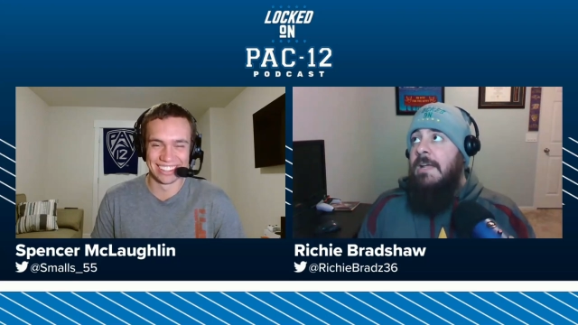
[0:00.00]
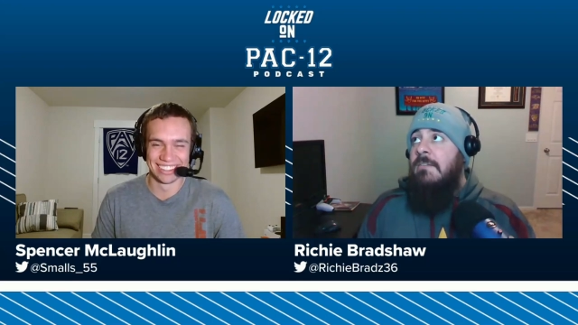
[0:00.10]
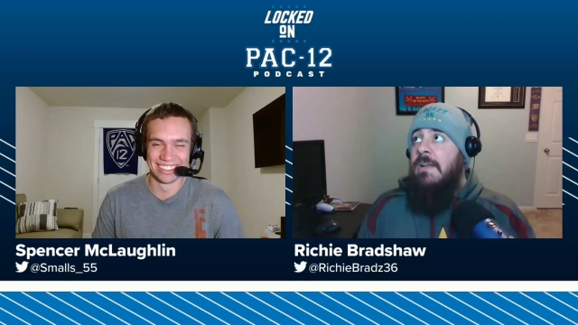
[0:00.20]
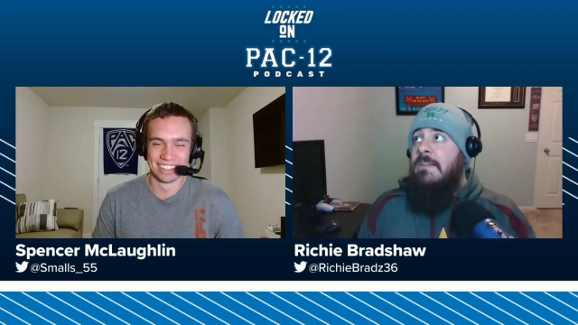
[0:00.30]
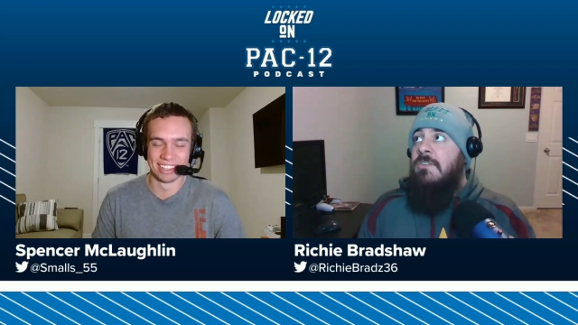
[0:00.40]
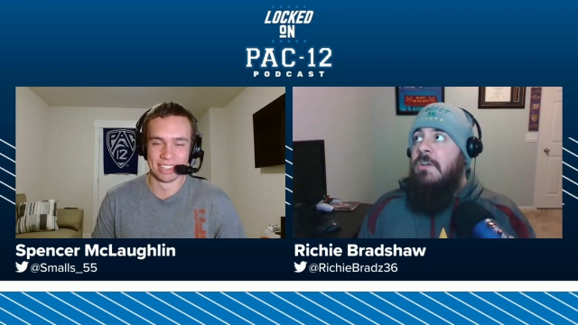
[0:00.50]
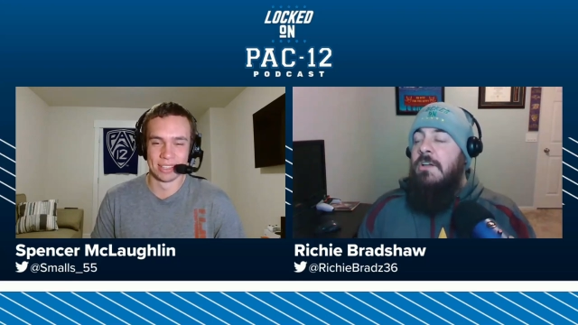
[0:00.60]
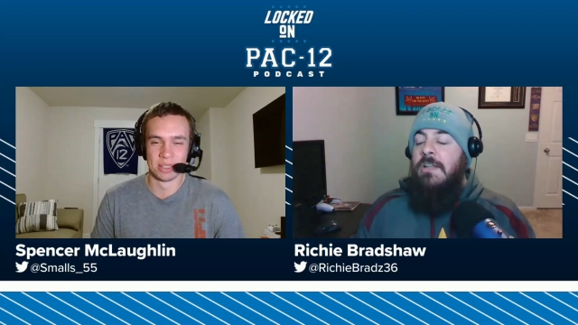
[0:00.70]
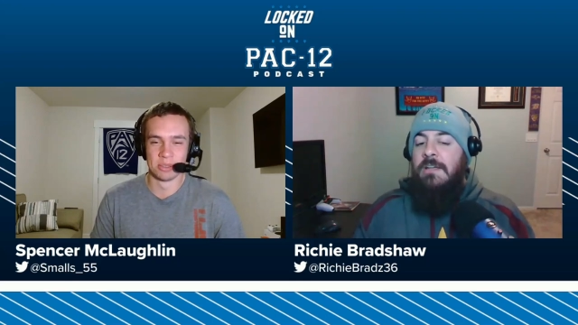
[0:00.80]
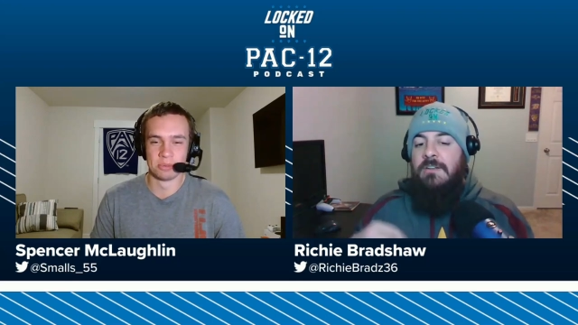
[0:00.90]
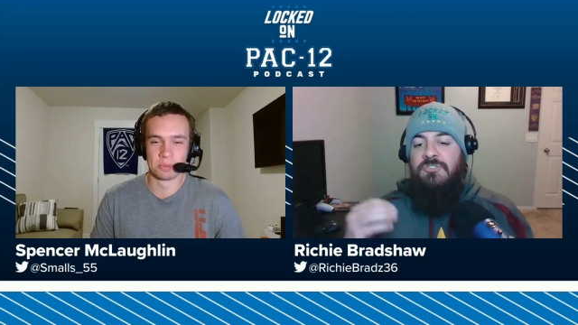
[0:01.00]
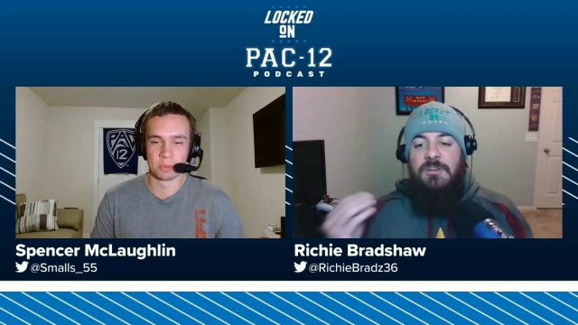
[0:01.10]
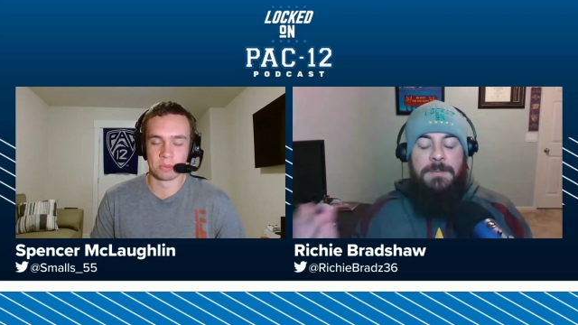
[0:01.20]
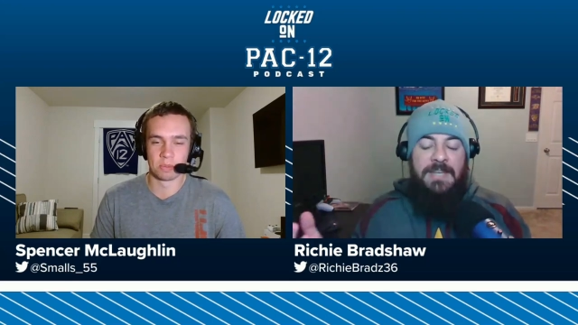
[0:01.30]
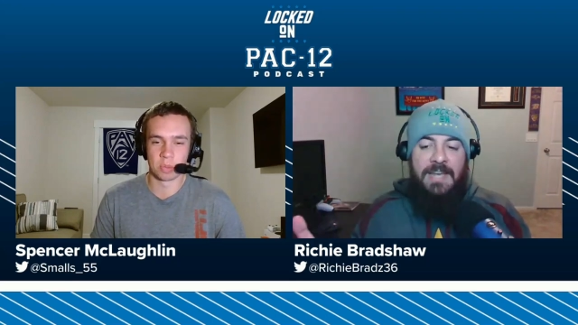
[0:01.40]
Speaker 1: as, as good a
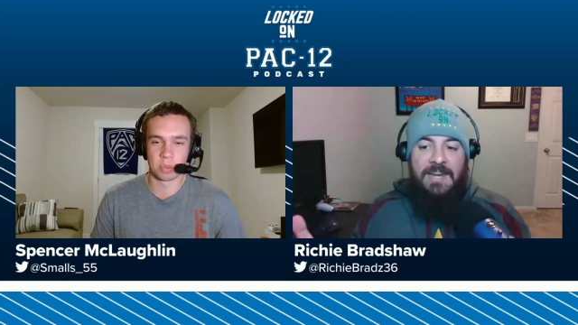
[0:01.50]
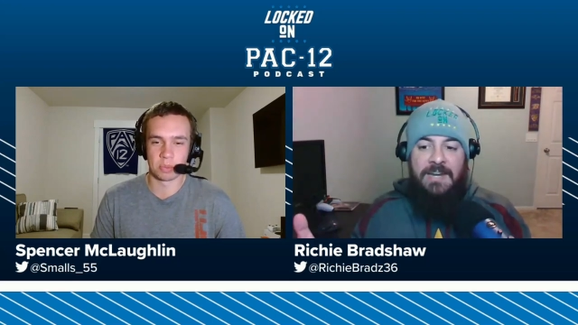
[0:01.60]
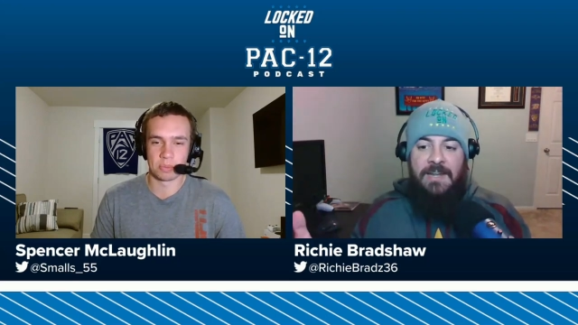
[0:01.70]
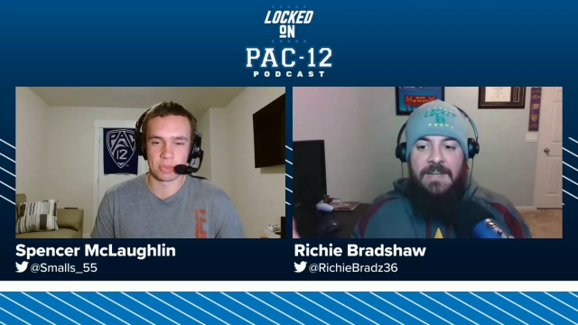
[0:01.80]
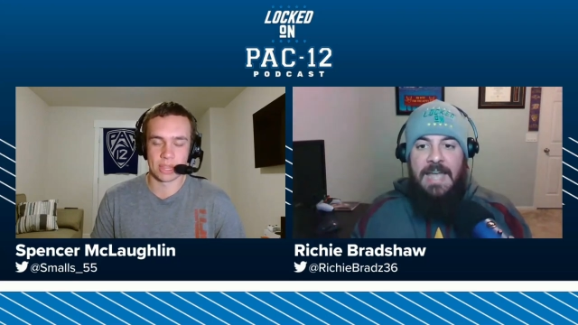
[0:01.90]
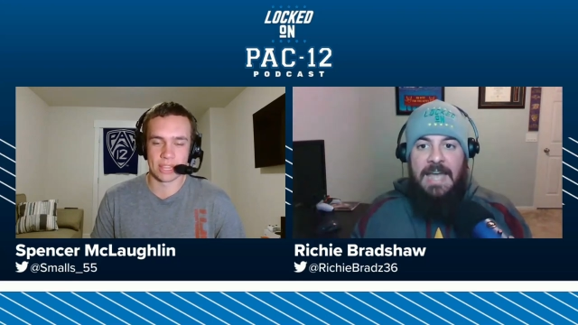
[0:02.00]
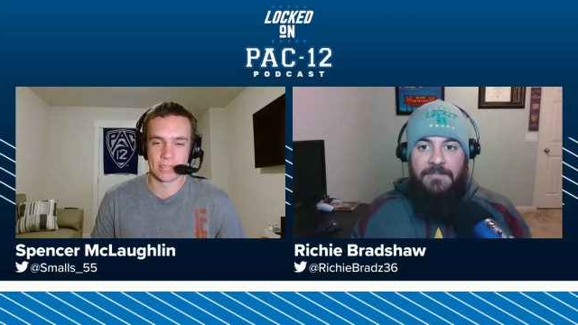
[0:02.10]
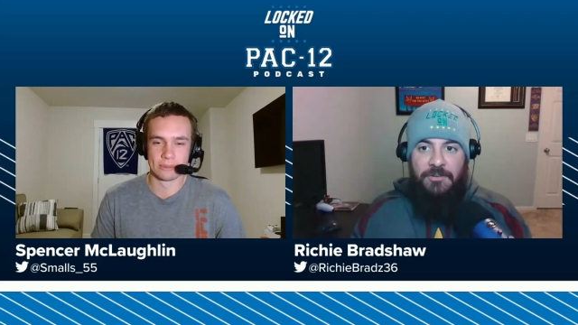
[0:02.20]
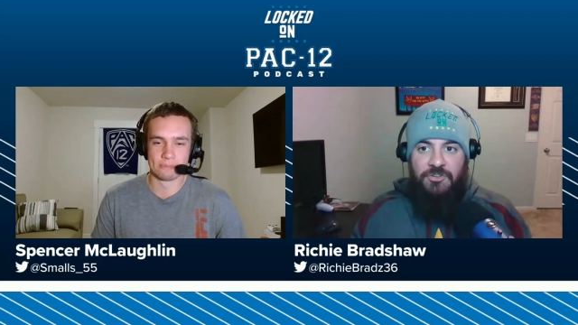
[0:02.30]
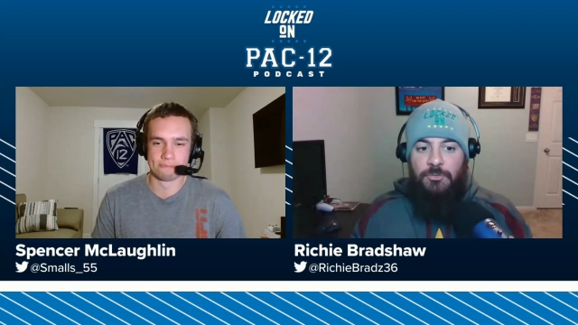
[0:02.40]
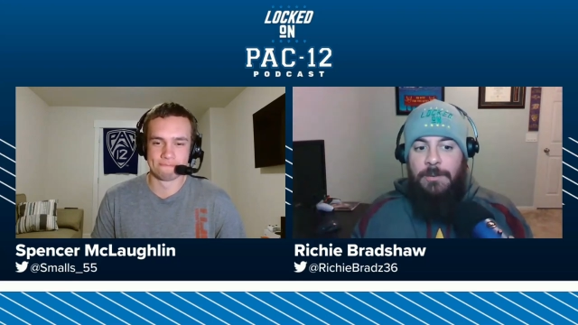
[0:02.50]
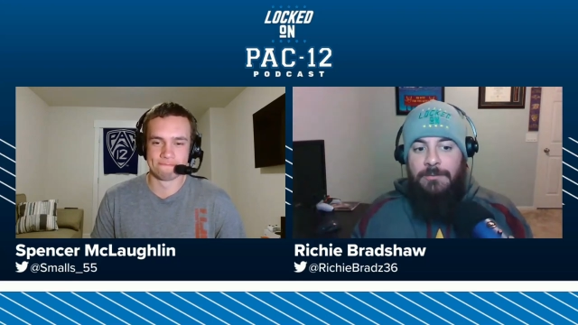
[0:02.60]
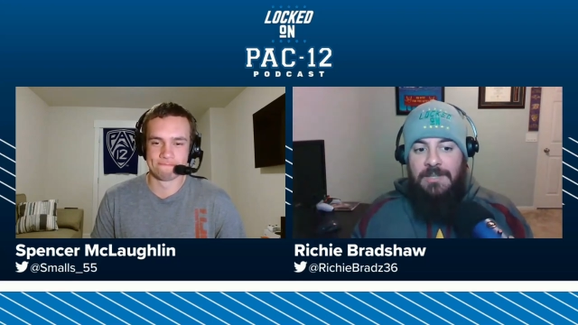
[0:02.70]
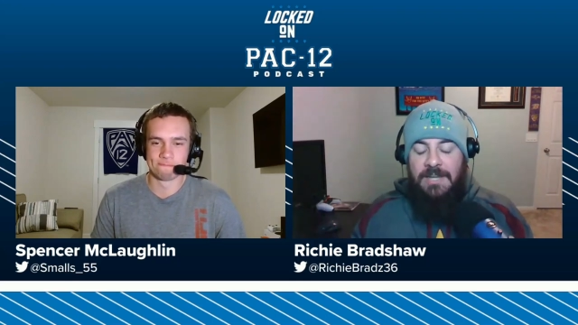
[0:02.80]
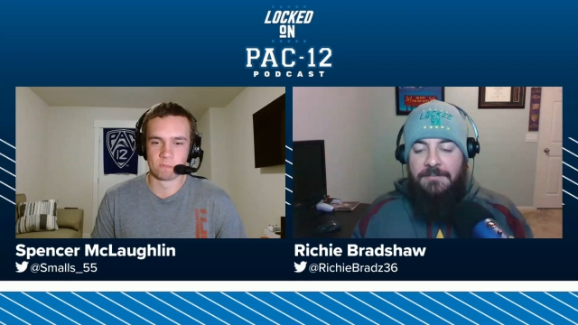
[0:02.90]
G P A average as we
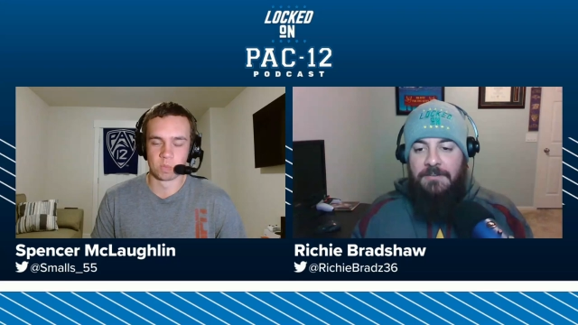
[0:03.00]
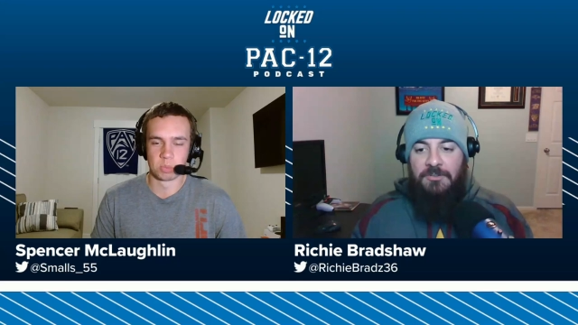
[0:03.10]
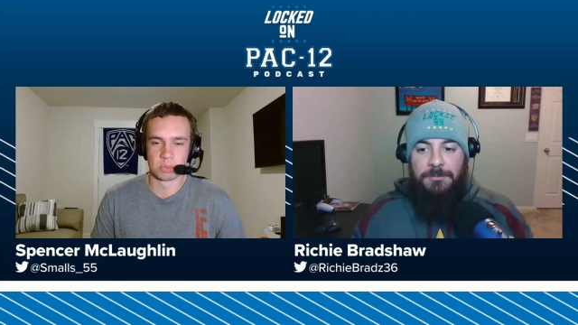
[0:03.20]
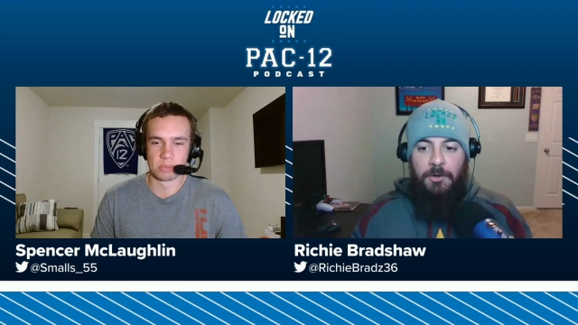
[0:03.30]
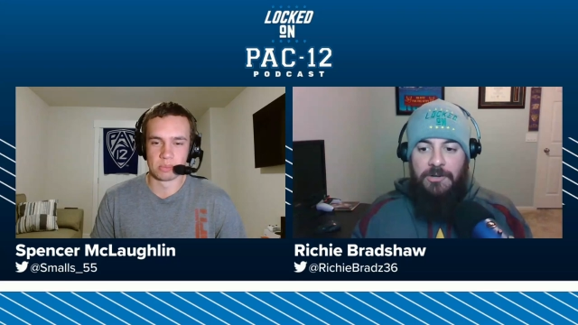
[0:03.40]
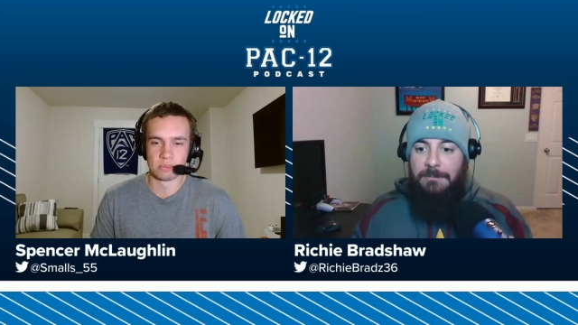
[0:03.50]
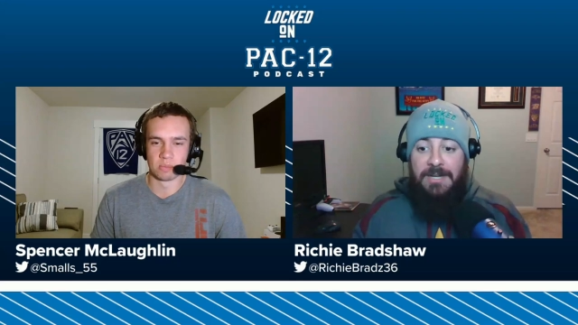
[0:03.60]
would like for this program.